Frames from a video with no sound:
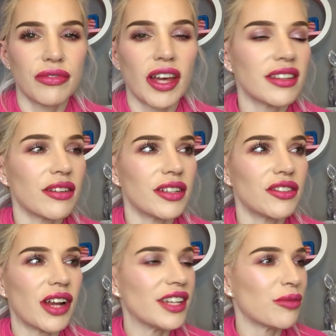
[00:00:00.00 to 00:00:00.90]
that sounded
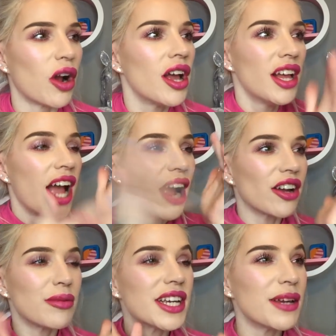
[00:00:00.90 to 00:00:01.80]
strange, but I'm
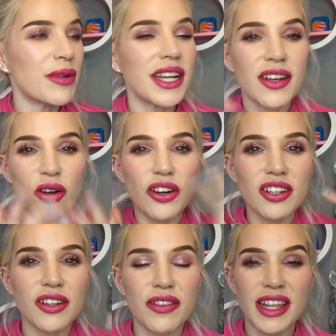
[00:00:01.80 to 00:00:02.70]
going to be keeping
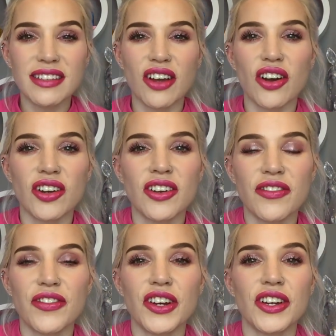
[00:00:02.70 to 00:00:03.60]
all of this on
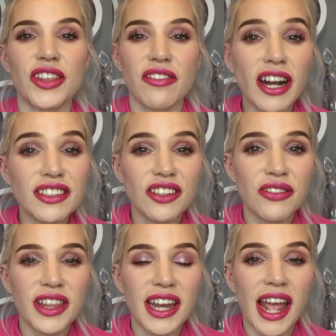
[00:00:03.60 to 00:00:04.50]
for the rest
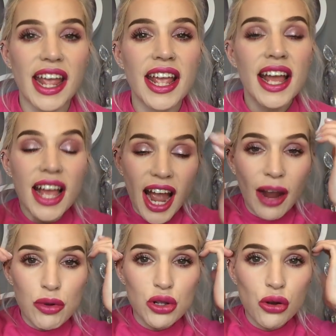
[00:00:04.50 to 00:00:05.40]
of the day.
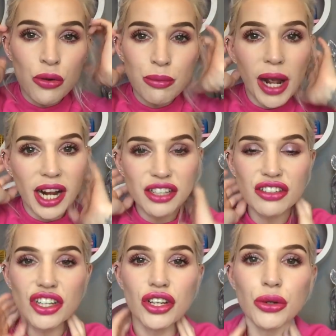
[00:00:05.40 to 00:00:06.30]
I will come back
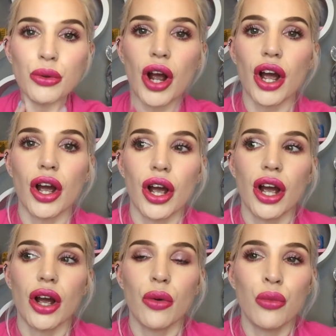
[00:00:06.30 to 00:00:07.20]
to you
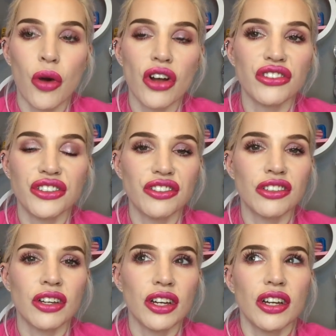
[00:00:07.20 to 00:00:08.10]

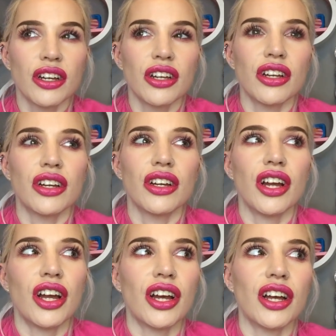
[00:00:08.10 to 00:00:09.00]
once
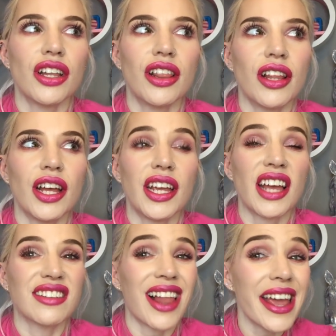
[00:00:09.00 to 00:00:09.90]
uh, it
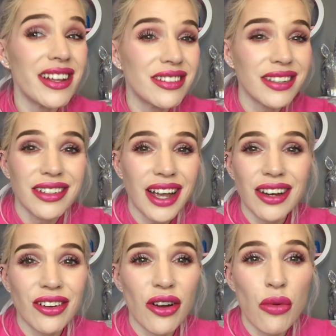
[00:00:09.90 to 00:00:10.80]
gets late. I
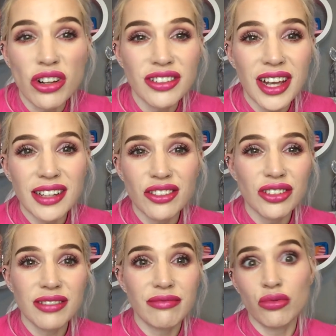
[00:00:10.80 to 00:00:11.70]
don't know, once I
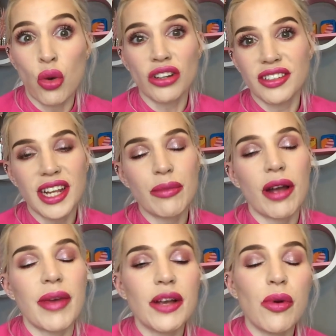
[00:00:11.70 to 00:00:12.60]
just want to take
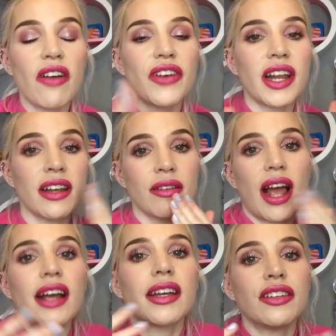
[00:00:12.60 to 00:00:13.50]
my makeup off and
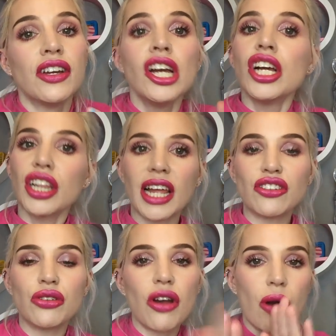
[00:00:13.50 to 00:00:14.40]
I can
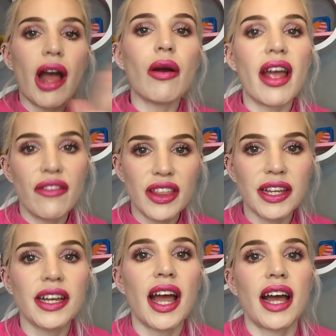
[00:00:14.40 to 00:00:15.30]
let you know how
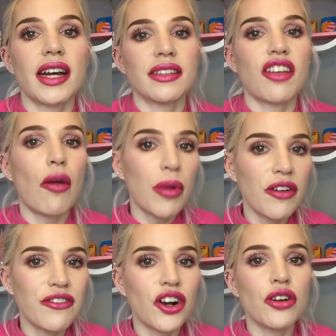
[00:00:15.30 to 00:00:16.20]
everything has
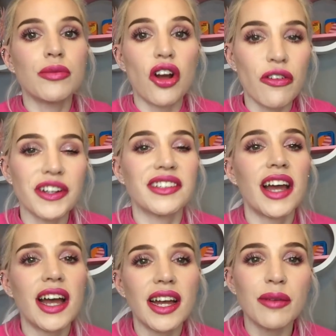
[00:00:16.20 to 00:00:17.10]
performed over
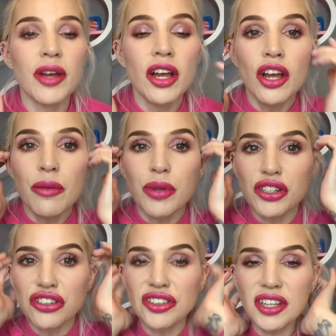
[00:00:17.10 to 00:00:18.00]
time.
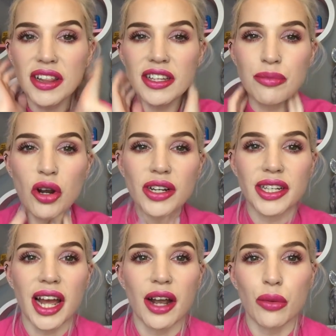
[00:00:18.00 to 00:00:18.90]
But just at this
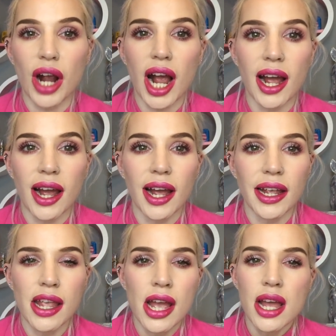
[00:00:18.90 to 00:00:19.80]
point now,
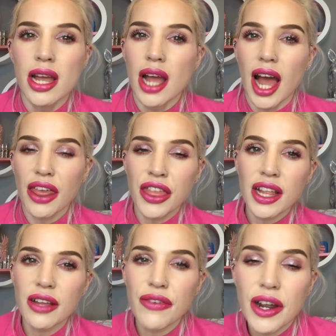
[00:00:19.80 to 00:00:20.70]
I I
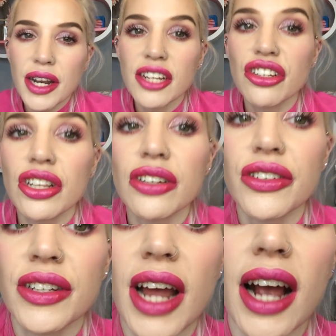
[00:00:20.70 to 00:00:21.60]
think the foundation
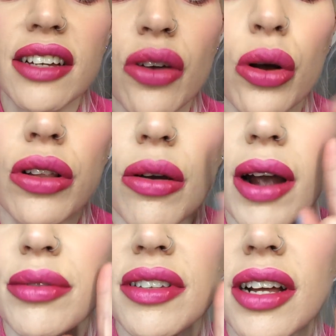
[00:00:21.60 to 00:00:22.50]
looks nice, although
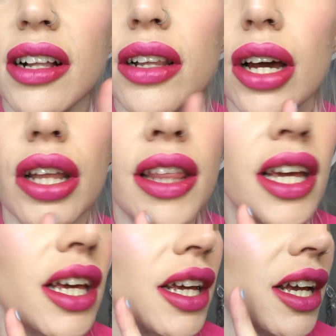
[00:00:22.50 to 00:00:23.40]
I'm still
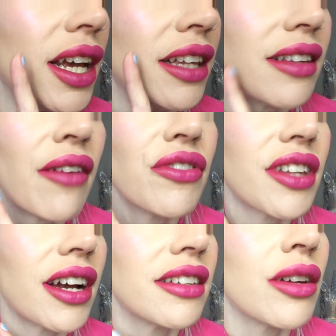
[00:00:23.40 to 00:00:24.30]
thinking it's
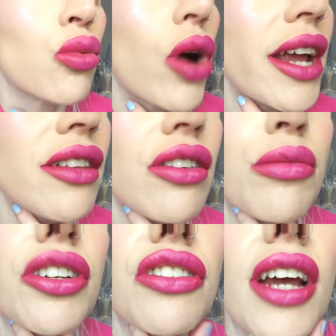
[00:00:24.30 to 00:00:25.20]
emphasising way too much